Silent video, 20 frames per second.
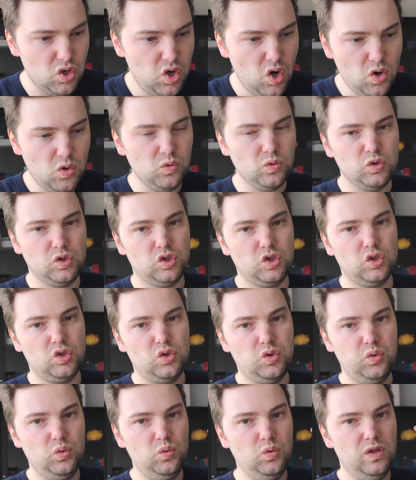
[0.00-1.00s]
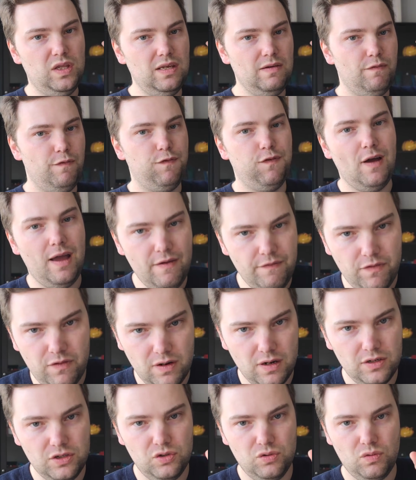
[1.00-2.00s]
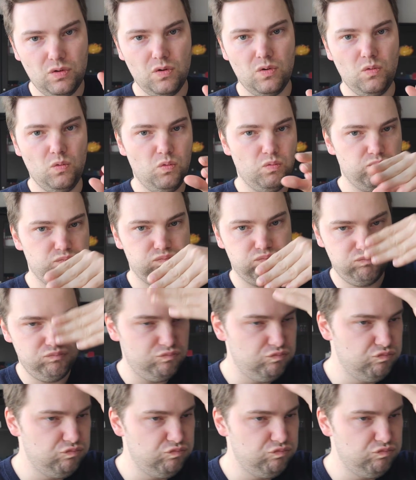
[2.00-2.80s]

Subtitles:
close to the 500 euro